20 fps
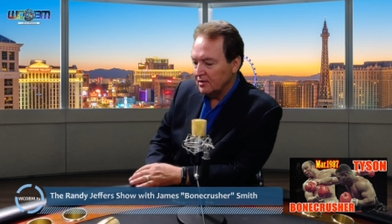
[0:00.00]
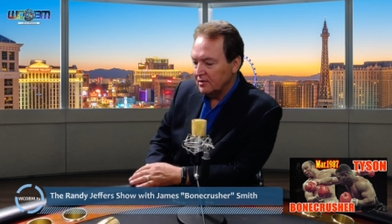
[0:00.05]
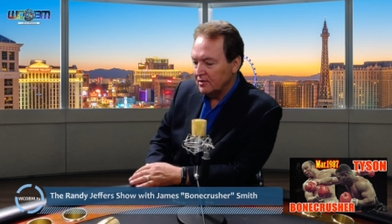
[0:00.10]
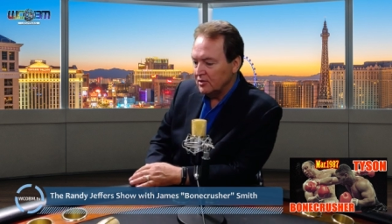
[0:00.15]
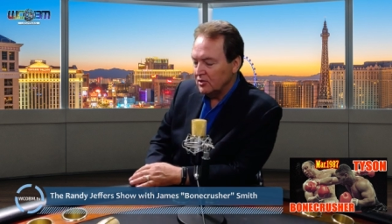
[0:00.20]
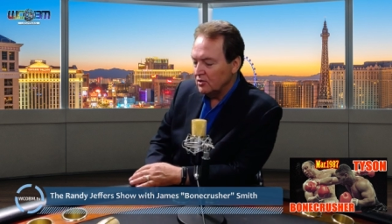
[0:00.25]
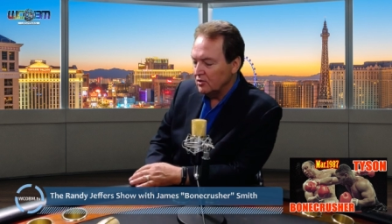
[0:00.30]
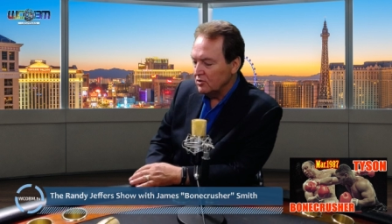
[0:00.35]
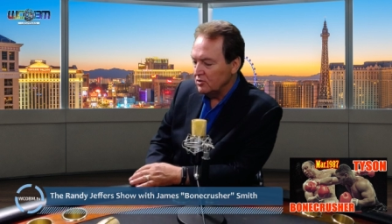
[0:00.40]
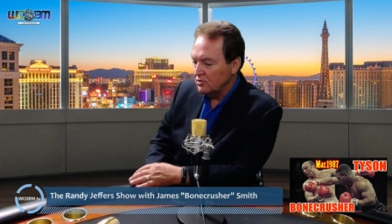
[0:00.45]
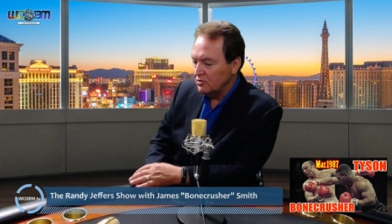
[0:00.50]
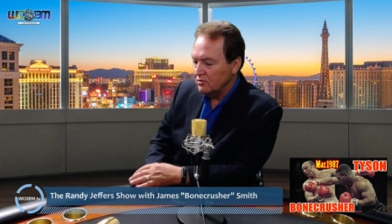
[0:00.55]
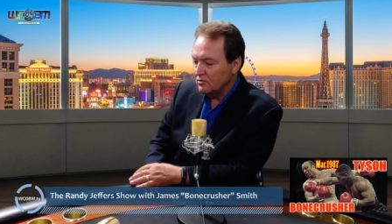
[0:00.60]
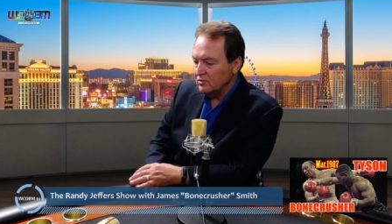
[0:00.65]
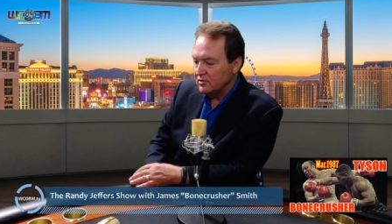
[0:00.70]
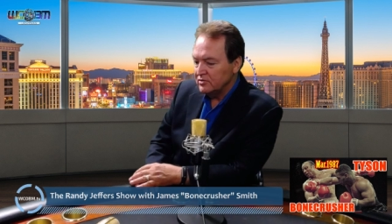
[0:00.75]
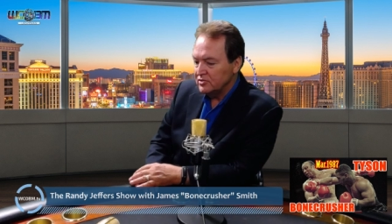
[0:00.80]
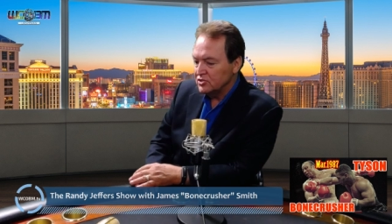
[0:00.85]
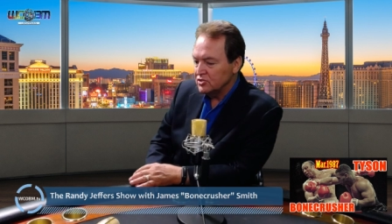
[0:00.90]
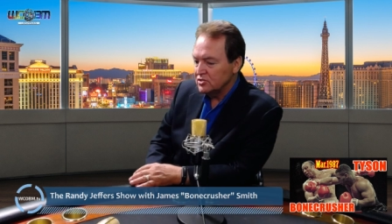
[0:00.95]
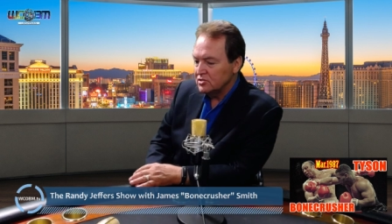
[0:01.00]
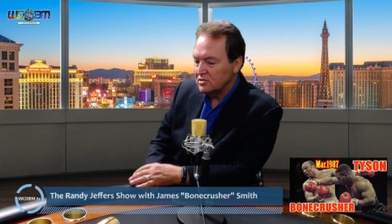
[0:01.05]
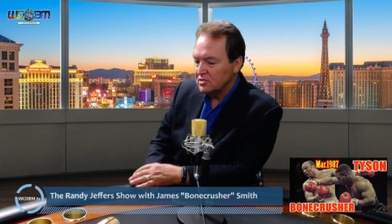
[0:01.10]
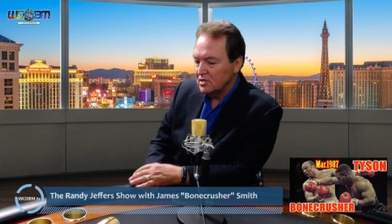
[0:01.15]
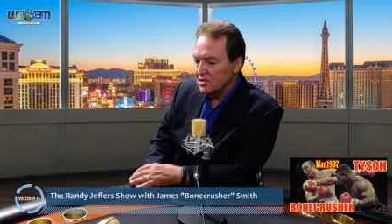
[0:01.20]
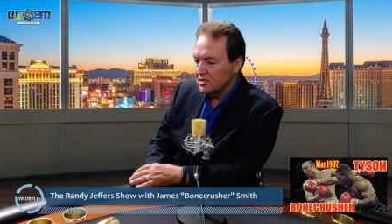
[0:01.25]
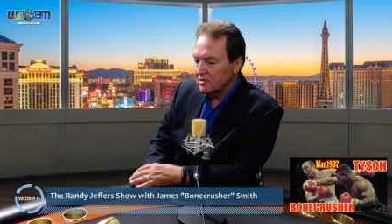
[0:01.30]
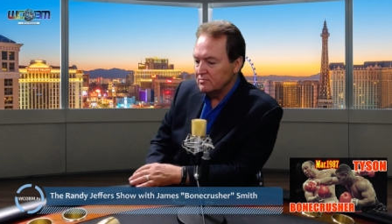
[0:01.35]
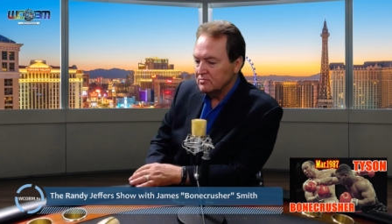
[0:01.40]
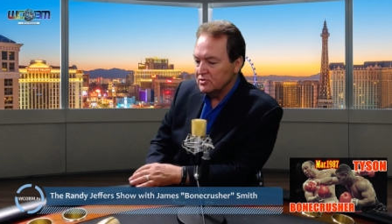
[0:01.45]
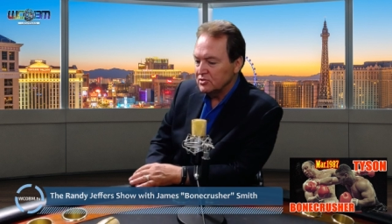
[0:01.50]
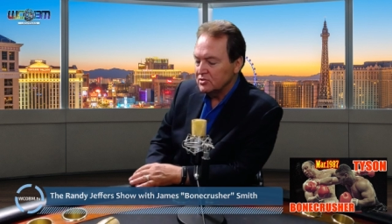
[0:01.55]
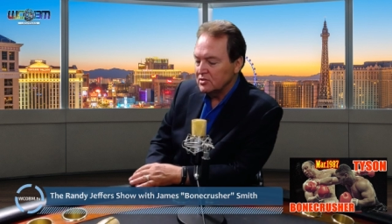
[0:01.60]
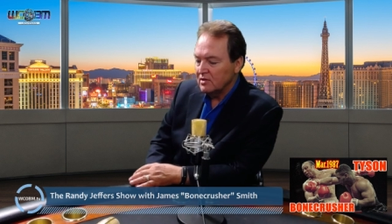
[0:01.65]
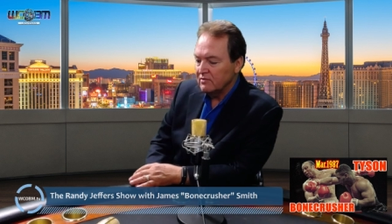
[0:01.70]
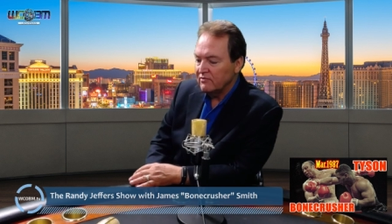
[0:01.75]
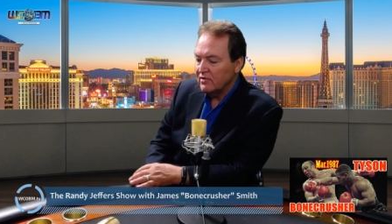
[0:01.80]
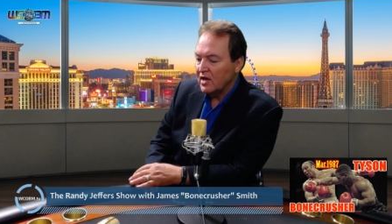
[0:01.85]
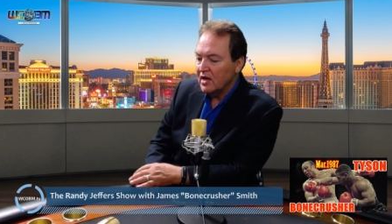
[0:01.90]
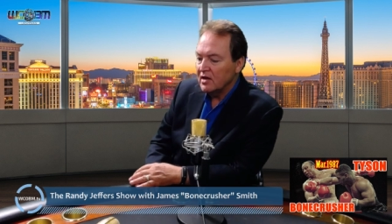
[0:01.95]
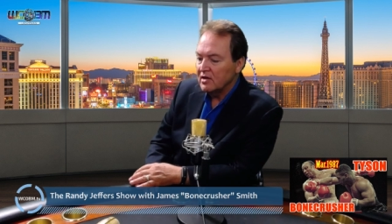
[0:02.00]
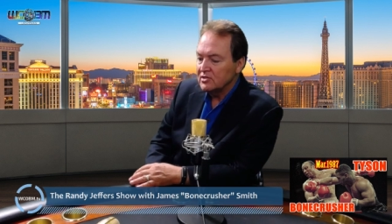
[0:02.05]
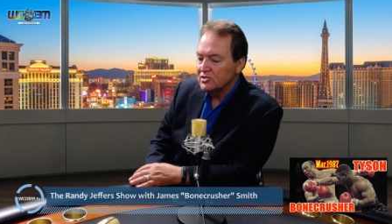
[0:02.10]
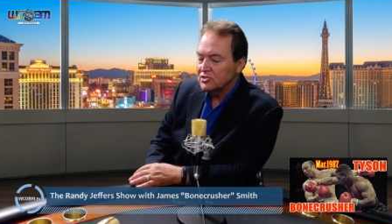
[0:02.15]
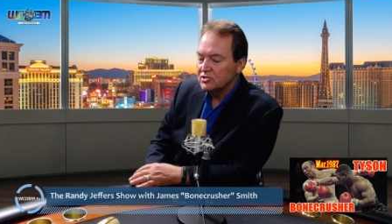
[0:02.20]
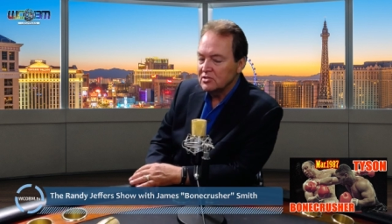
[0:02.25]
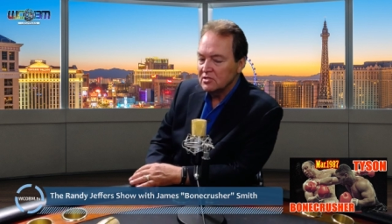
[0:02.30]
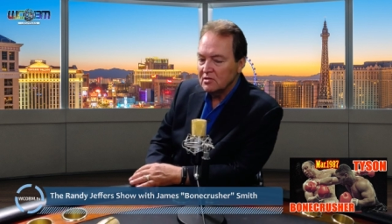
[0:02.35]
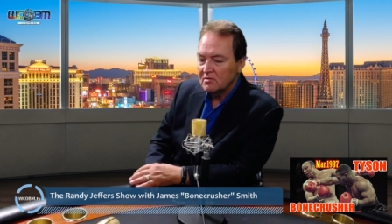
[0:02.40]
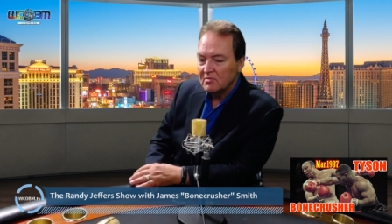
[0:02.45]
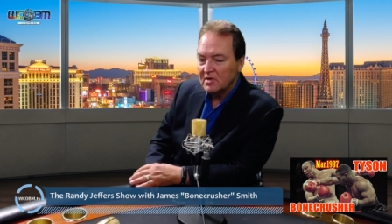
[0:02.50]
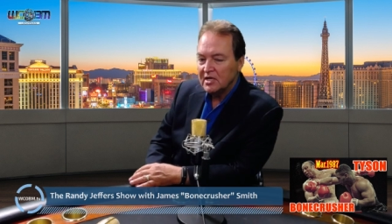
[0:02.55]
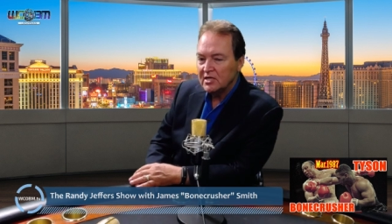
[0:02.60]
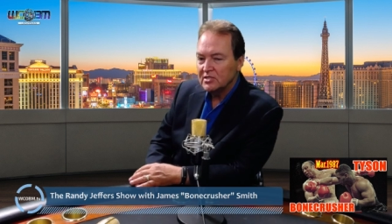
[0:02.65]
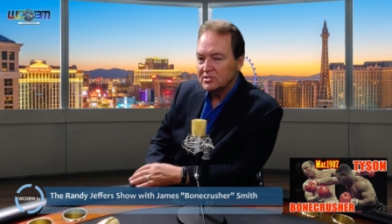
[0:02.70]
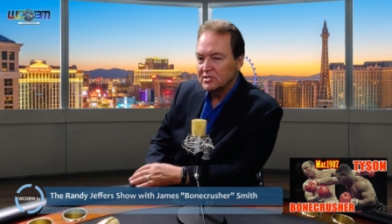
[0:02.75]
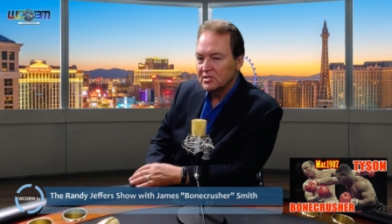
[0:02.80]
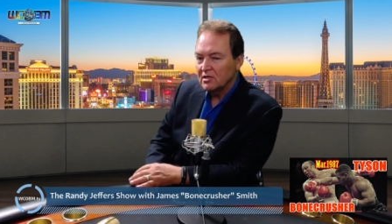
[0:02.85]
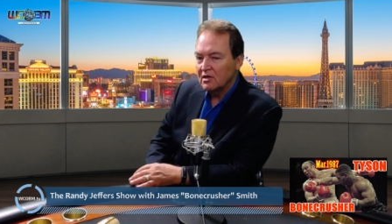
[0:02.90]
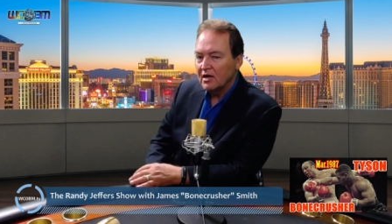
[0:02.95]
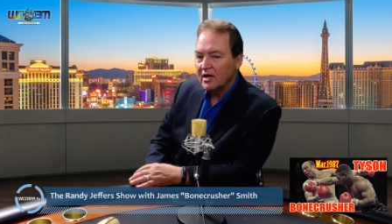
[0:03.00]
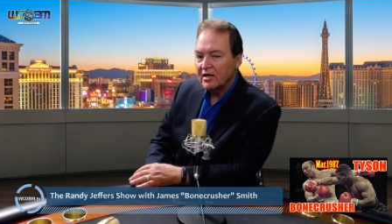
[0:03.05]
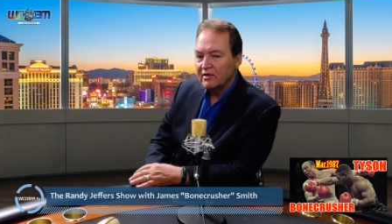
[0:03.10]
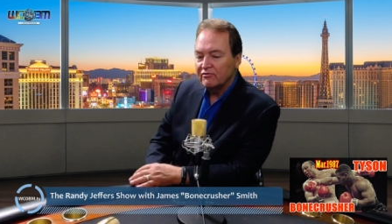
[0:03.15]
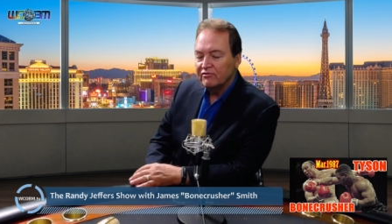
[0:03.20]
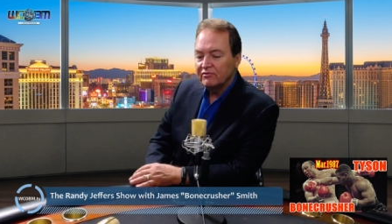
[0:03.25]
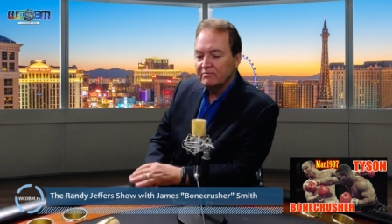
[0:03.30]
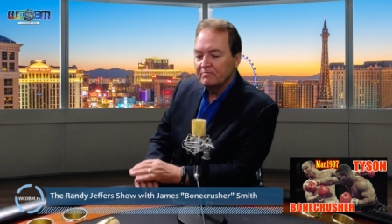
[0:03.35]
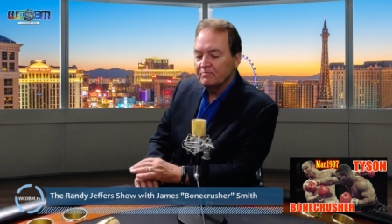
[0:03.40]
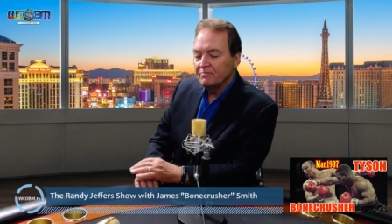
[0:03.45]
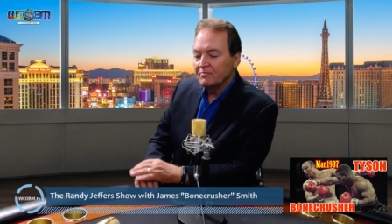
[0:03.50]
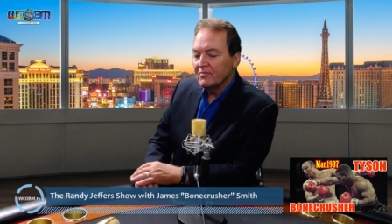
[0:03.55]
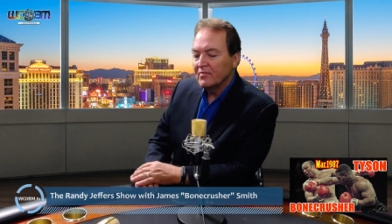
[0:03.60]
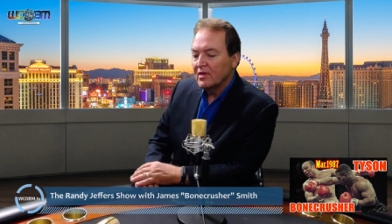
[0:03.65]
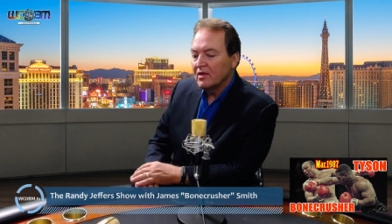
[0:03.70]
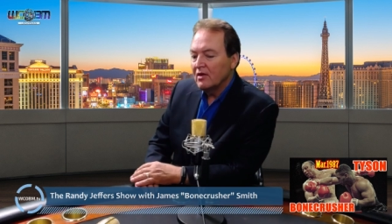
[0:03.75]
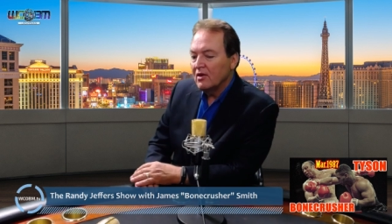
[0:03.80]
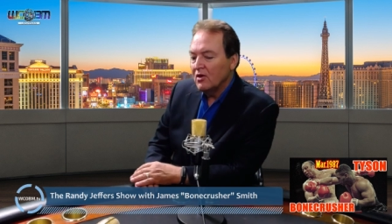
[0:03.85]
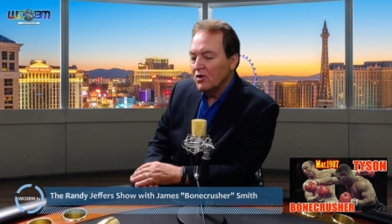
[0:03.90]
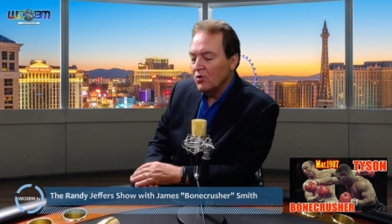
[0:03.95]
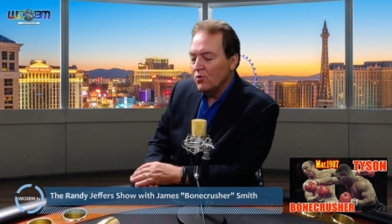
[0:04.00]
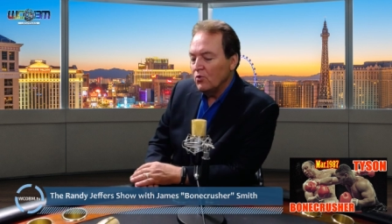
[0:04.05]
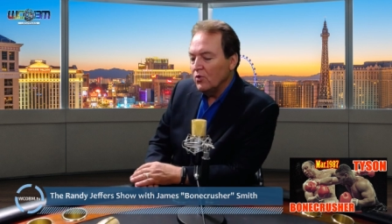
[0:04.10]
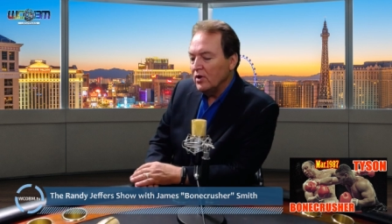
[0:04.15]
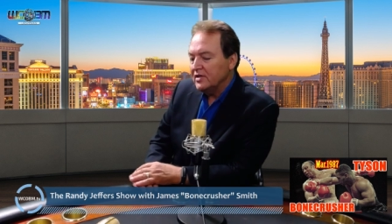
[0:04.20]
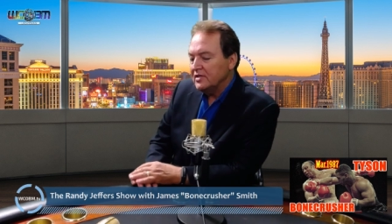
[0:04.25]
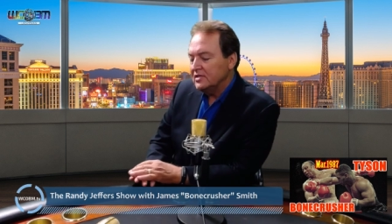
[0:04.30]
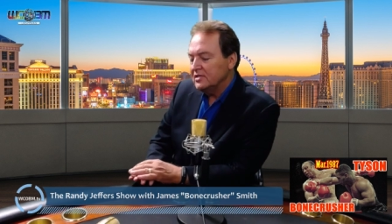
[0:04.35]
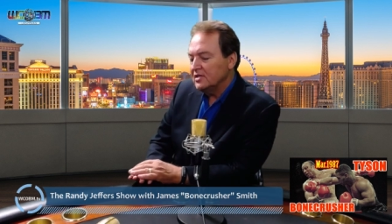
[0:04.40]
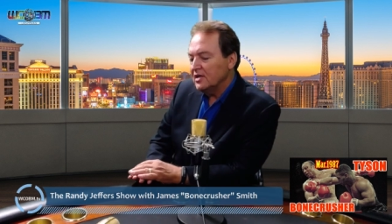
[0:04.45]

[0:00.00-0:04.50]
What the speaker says: you know, you just have had just an amazing life. What?